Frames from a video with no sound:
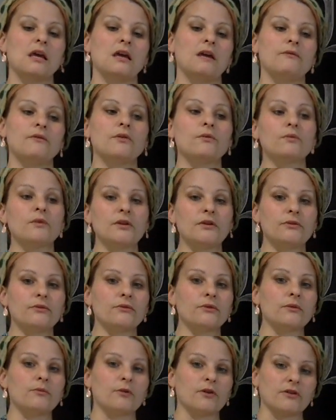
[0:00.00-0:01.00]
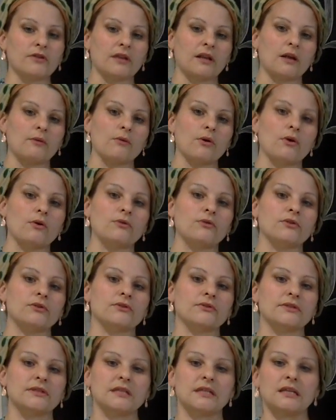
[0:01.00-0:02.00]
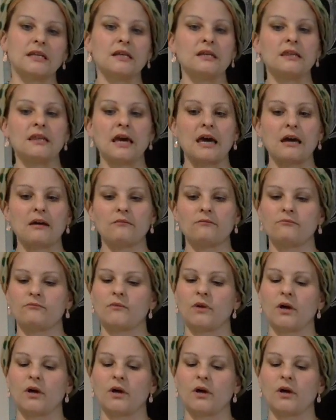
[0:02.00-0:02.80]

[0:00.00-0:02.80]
If you read through the book that I wrote, you'll see that